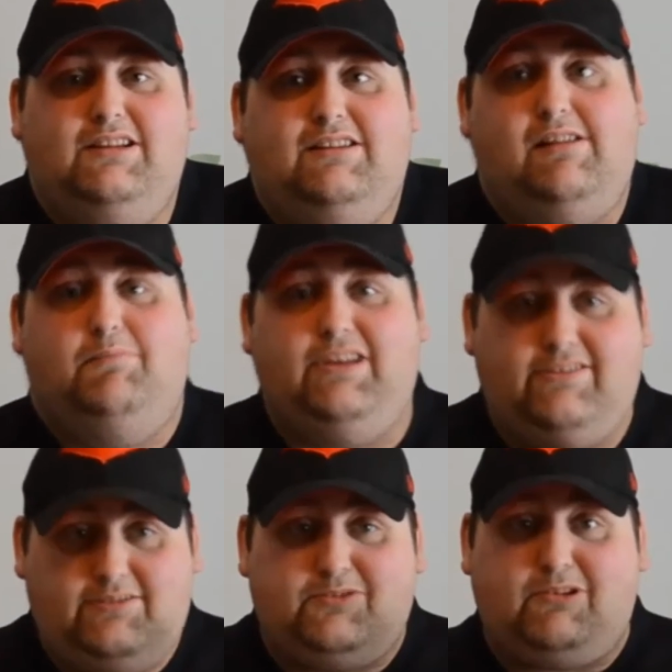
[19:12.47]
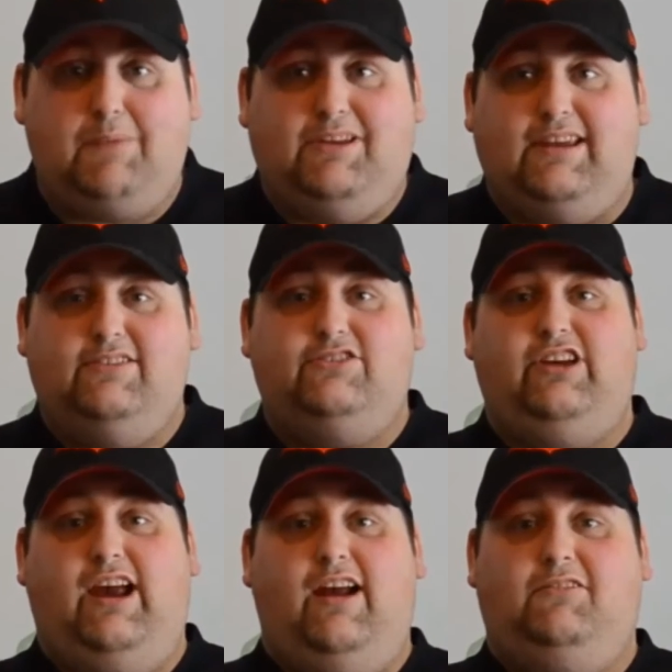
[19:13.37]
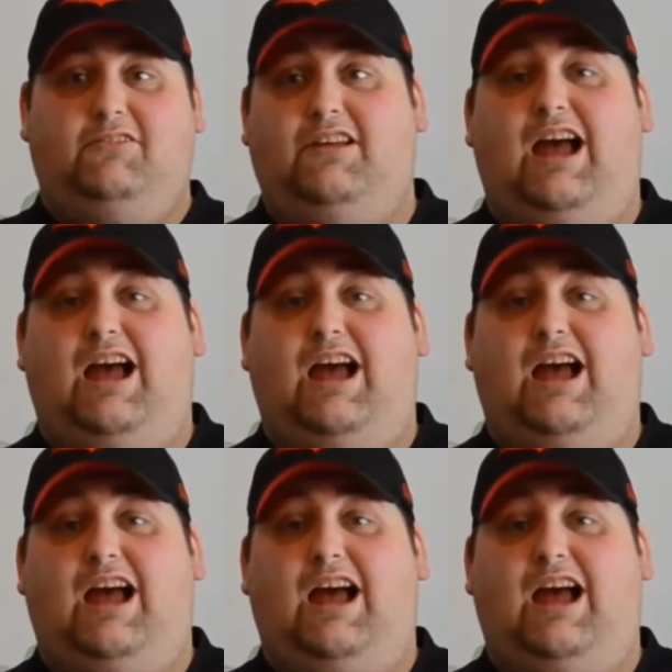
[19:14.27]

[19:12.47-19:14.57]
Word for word: And please subscribe to his channel.